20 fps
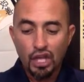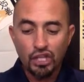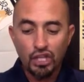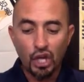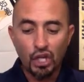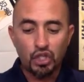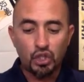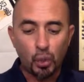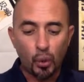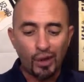
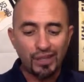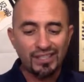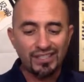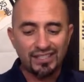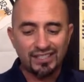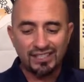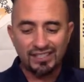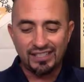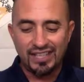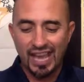Your
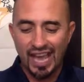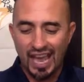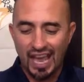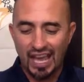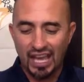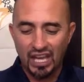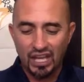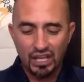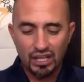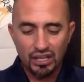choices
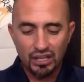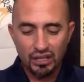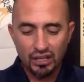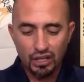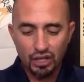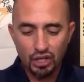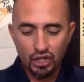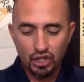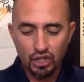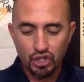today
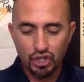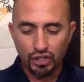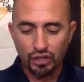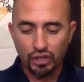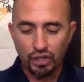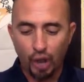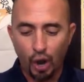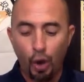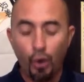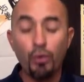
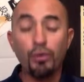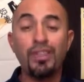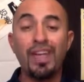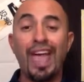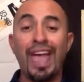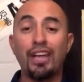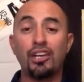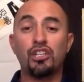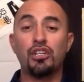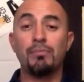should go
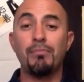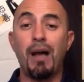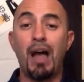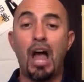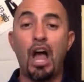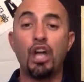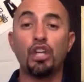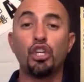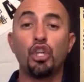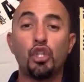the extra
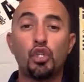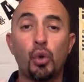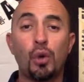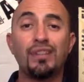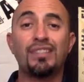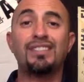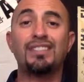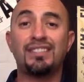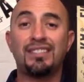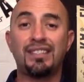mile. Your
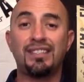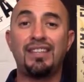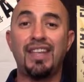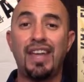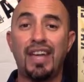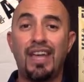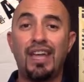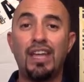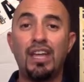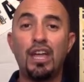choices
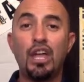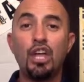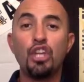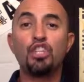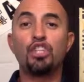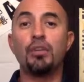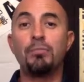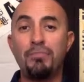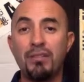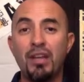today
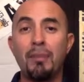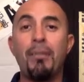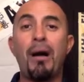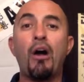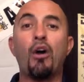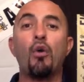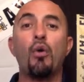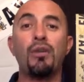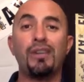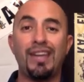should be
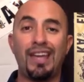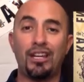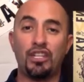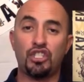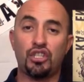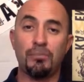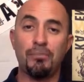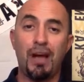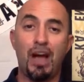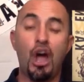about going the
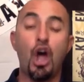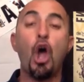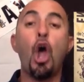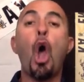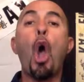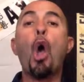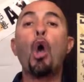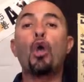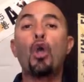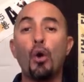extra mile.
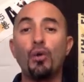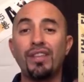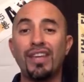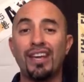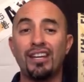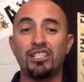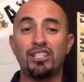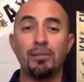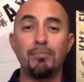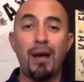Go the
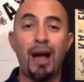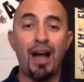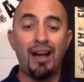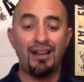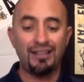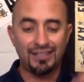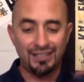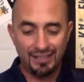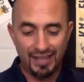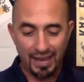extra
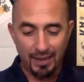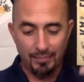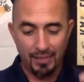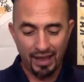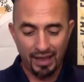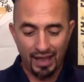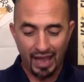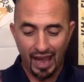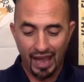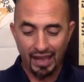mile today,
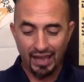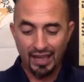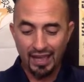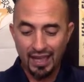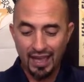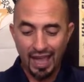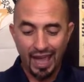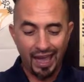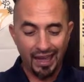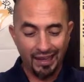man. Hey,
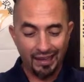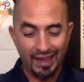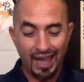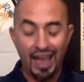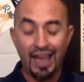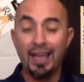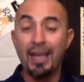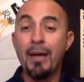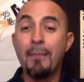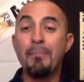hey,
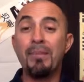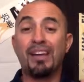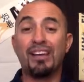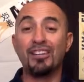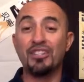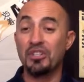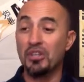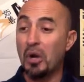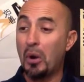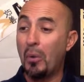hey,
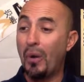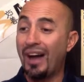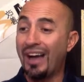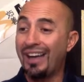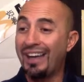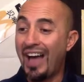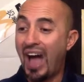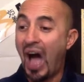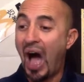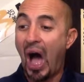because you know
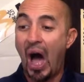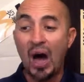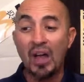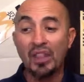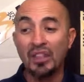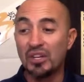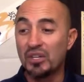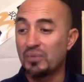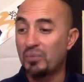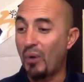what?
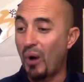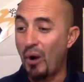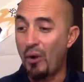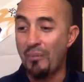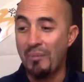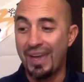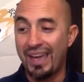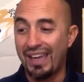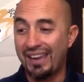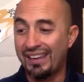Others
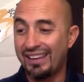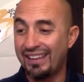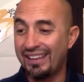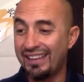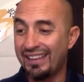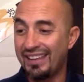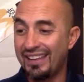won't, man.